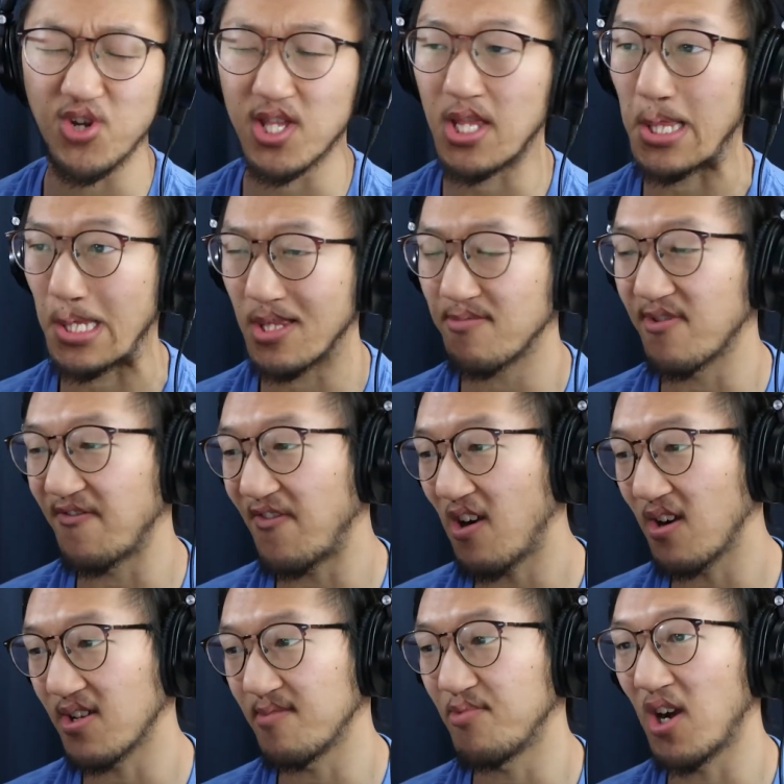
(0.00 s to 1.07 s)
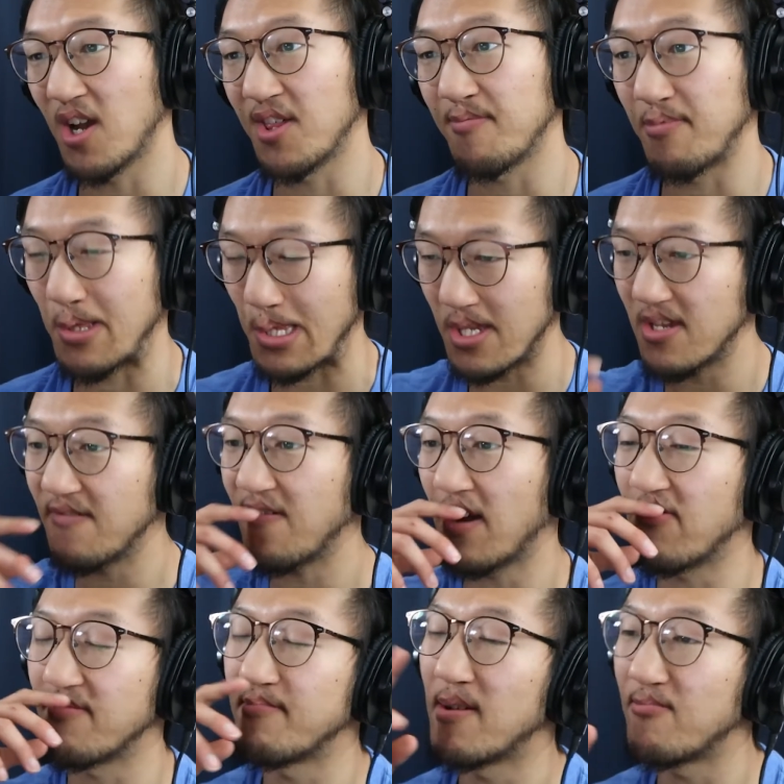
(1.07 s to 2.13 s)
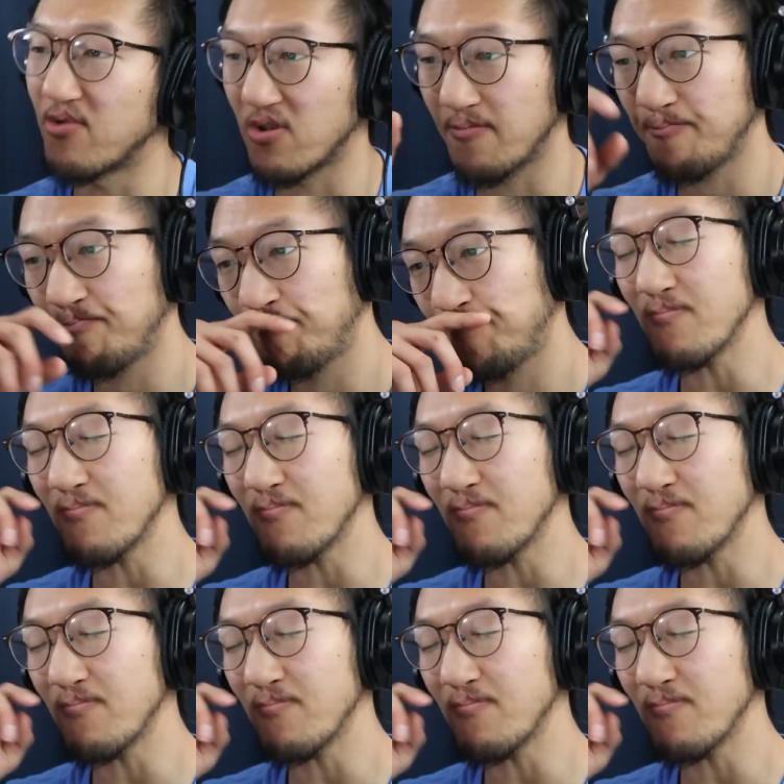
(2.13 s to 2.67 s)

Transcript: gets a little bit foggy, but I believe I remember